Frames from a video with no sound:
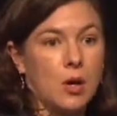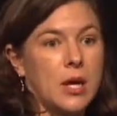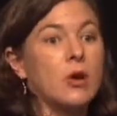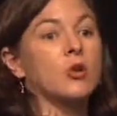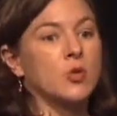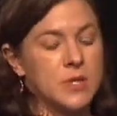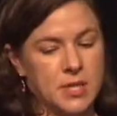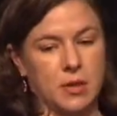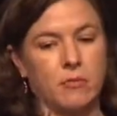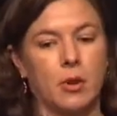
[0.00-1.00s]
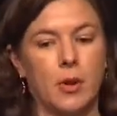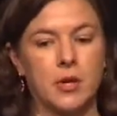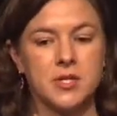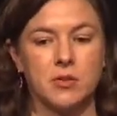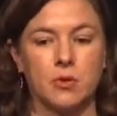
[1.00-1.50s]
characteristic of
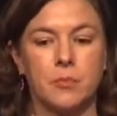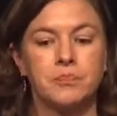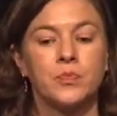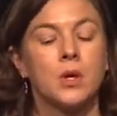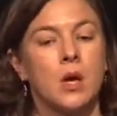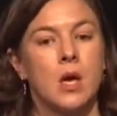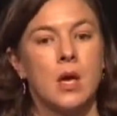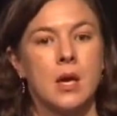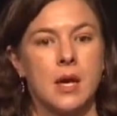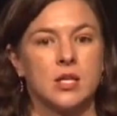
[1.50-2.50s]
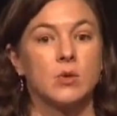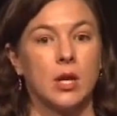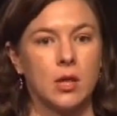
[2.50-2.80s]
metabolic syndrome. It's